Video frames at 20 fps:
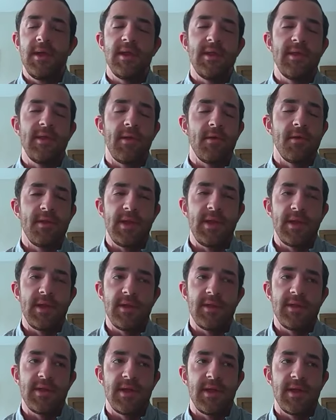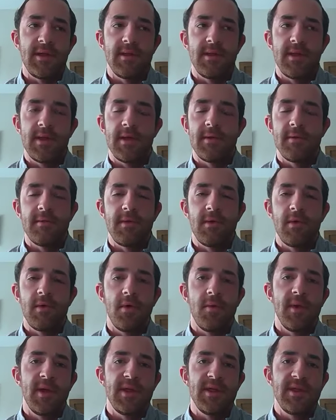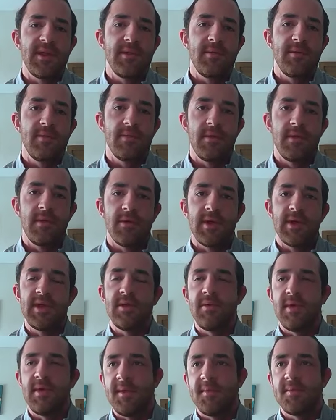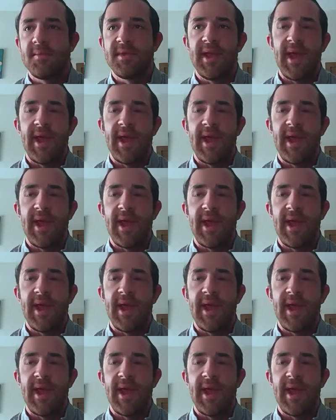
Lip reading: consultants can use it. They're always doing sweeps,